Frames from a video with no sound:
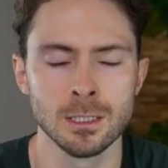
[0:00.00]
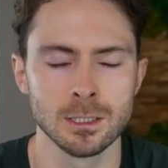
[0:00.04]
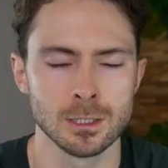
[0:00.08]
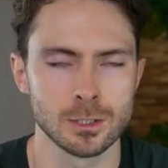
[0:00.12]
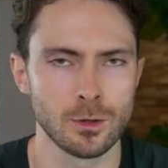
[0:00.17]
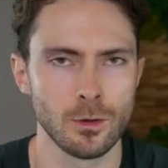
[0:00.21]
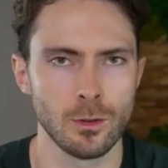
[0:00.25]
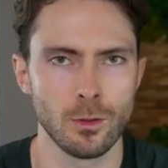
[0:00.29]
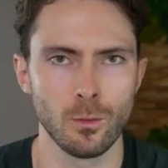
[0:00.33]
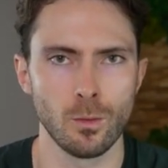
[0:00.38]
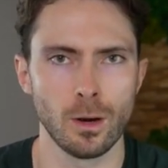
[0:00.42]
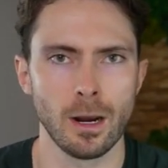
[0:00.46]

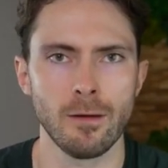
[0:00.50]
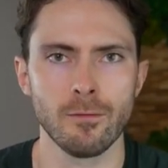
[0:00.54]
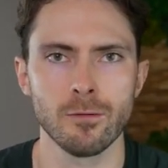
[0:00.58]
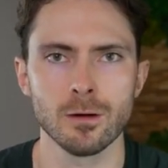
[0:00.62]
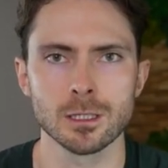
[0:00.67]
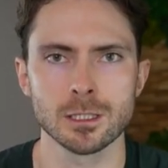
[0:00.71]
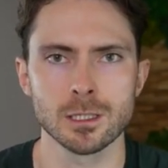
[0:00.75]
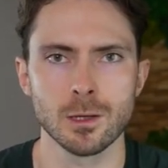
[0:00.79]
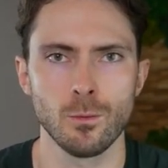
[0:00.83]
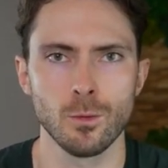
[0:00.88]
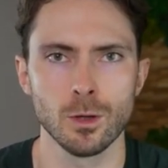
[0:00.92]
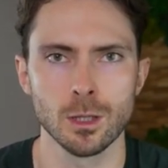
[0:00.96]
so that
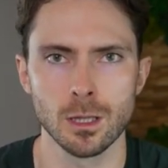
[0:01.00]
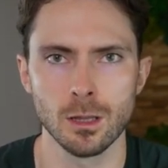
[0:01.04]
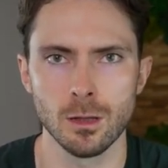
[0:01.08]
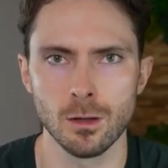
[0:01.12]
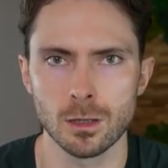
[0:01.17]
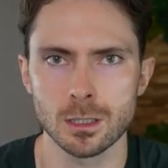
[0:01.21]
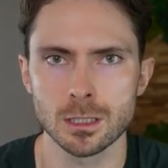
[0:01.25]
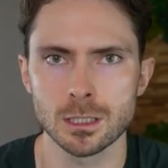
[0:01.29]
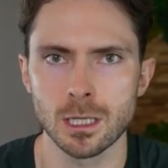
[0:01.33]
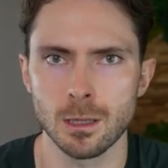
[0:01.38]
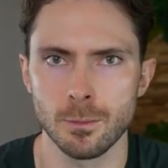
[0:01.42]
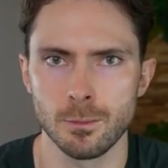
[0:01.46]
whenever someone
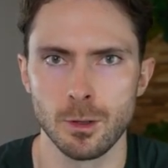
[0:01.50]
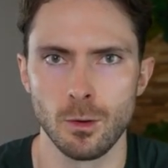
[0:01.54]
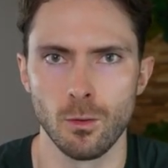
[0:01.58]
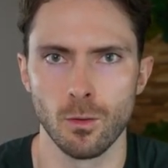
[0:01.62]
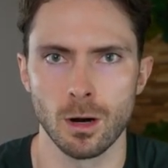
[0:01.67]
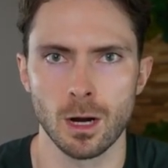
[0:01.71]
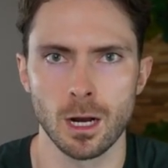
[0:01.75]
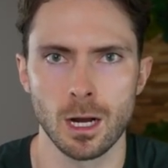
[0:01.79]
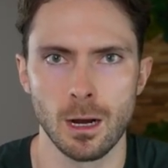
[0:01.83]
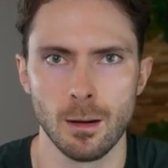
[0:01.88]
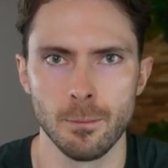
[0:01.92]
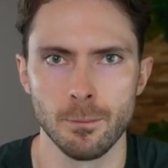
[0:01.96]
looks up
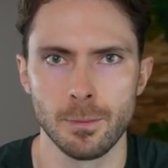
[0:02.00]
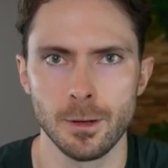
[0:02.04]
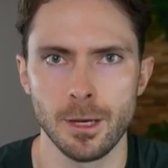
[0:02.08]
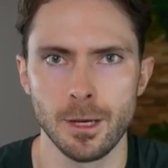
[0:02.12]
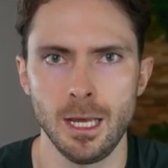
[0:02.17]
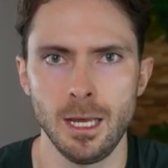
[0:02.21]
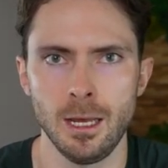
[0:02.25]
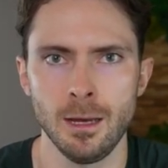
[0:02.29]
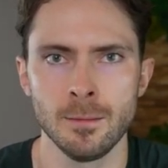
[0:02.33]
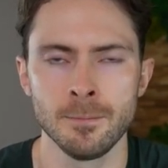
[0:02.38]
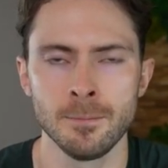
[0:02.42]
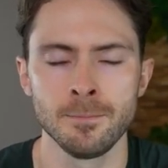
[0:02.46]
your
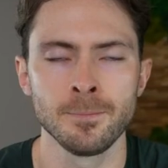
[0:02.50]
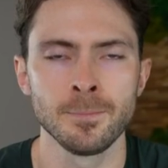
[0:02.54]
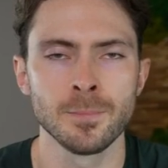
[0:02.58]
company,